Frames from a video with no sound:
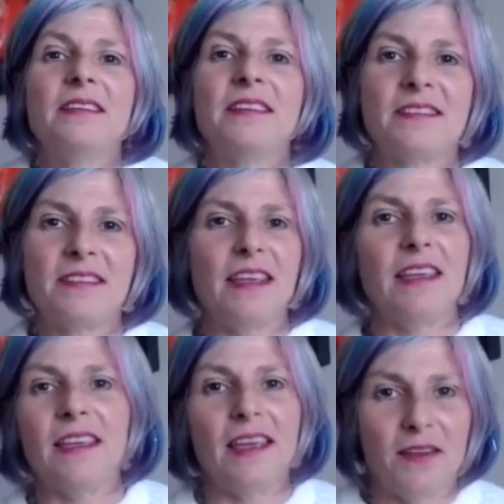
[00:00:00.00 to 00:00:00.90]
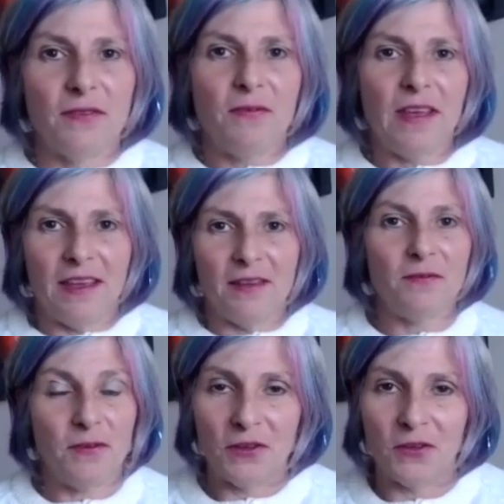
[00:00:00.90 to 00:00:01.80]
to see if it
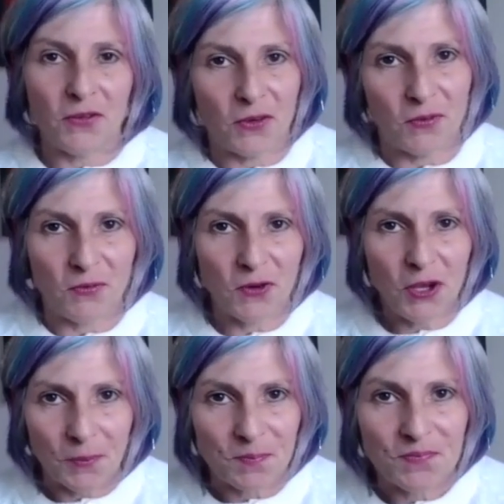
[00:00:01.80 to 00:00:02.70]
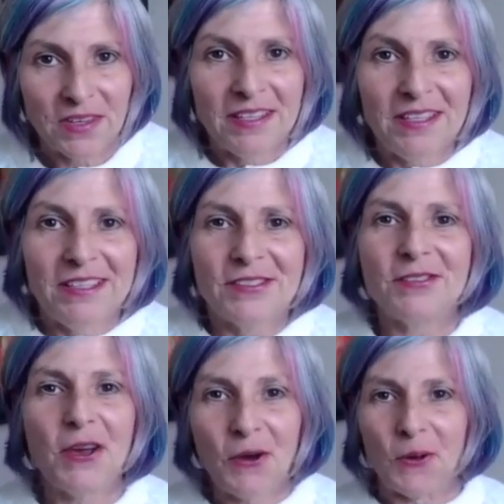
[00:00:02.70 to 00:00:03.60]
feels good for you
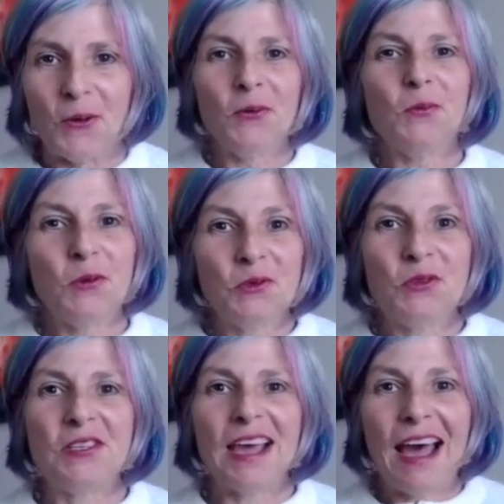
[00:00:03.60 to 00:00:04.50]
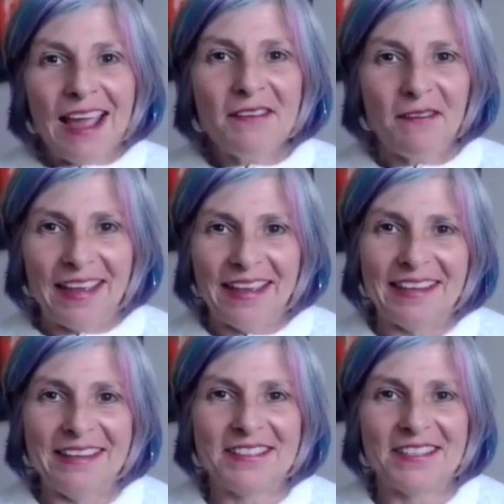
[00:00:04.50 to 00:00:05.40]
so we'll dive
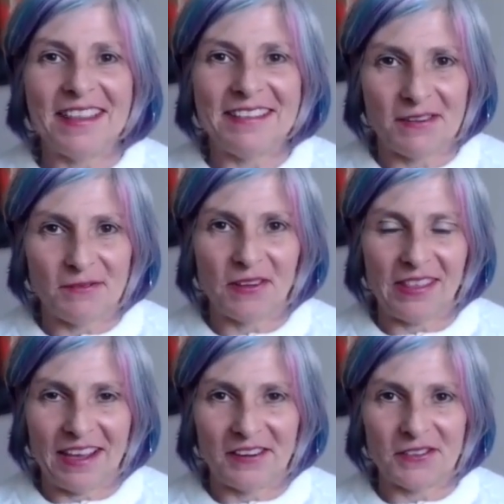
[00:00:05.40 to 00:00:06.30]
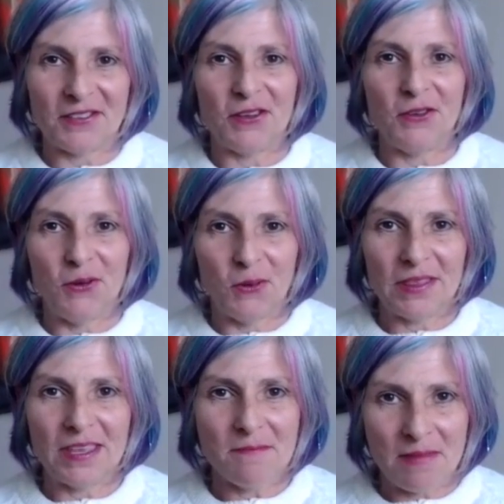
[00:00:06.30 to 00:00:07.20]
into the different letters so you know
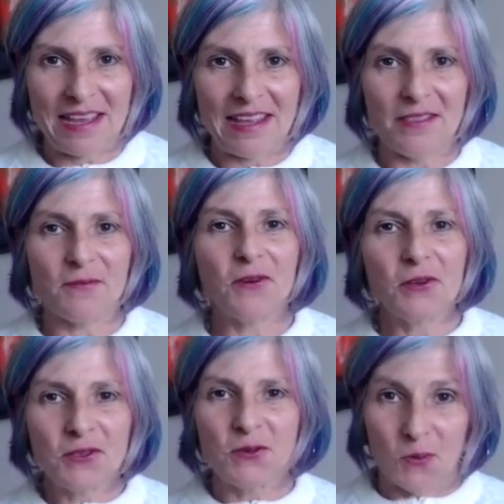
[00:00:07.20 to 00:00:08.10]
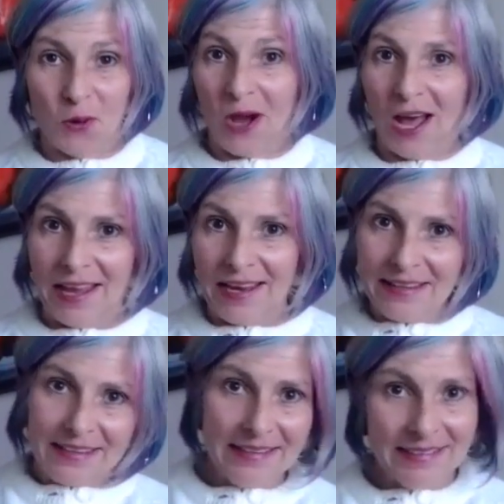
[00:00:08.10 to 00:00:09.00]
what they mean. The first
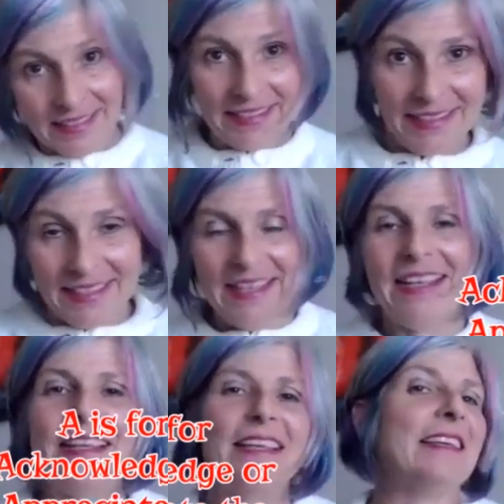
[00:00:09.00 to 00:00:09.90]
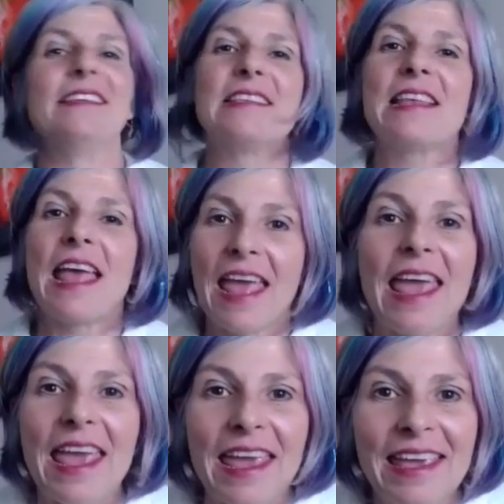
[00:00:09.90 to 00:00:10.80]
one is
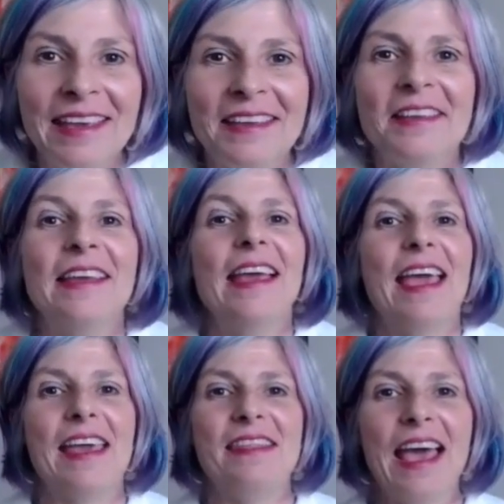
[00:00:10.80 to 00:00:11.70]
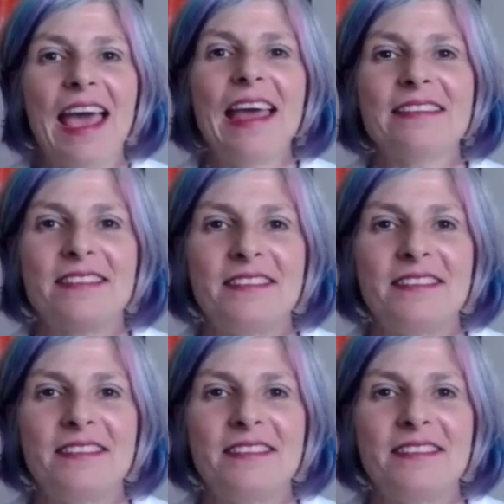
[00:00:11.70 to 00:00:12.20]
A, and that